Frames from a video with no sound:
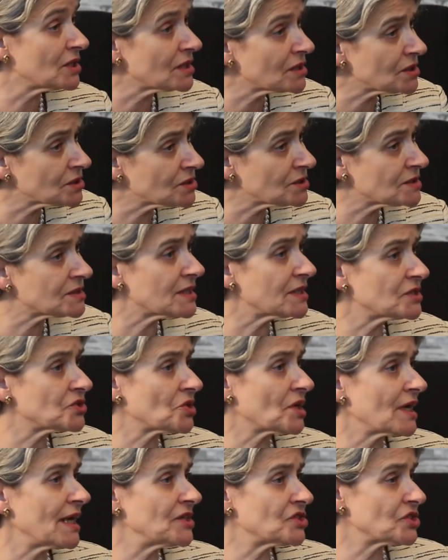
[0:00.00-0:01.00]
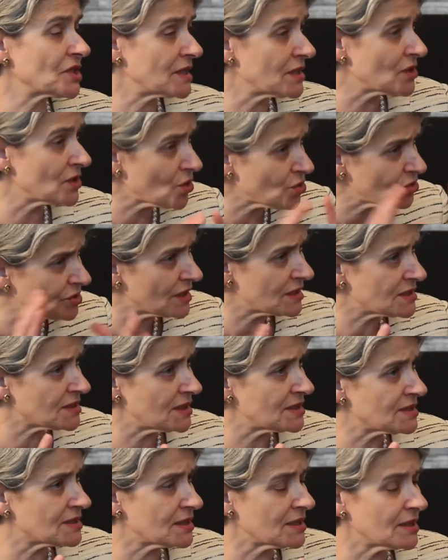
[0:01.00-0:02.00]
girls' education, and all this
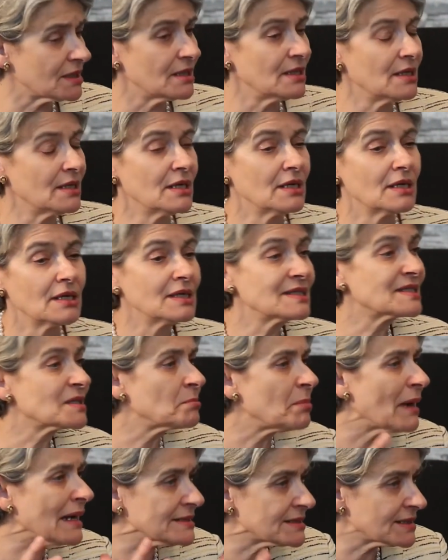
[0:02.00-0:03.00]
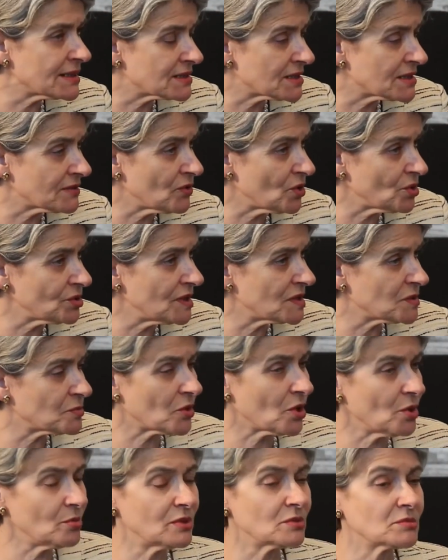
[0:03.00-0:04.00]
is a basket of all these
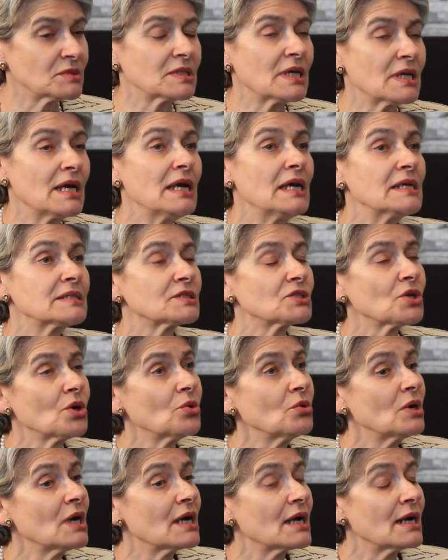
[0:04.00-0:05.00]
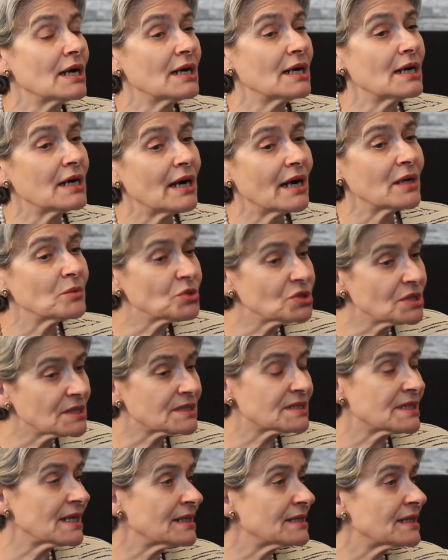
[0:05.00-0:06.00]
problems. So I
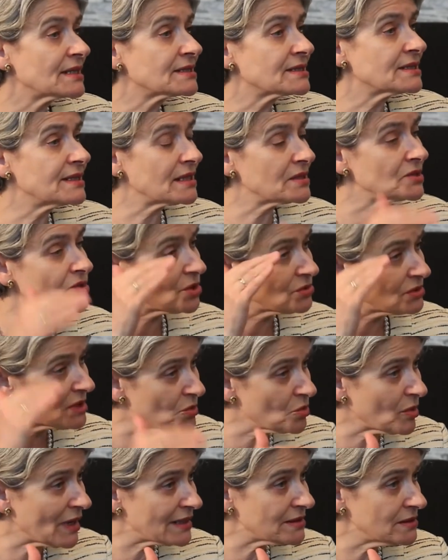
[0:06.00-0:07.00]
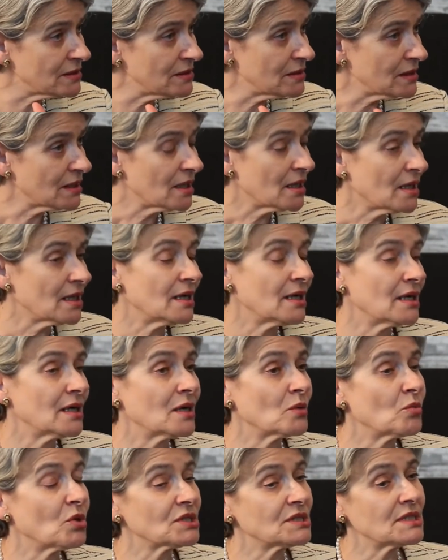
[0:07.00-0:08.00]
wouldn't say that there is only one.
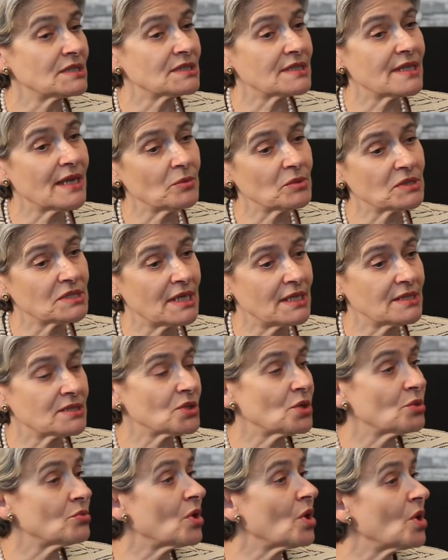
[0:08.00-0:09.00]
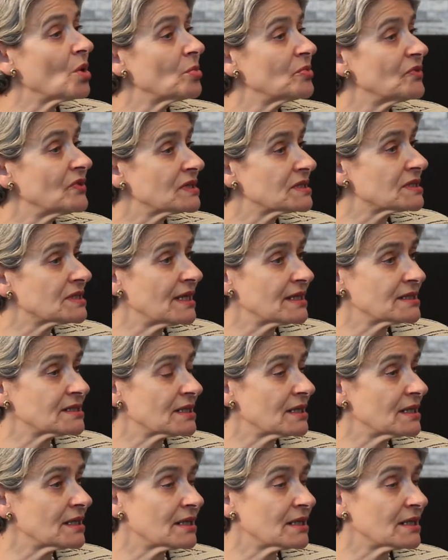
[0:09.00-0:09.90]
What is nowadays so obvious that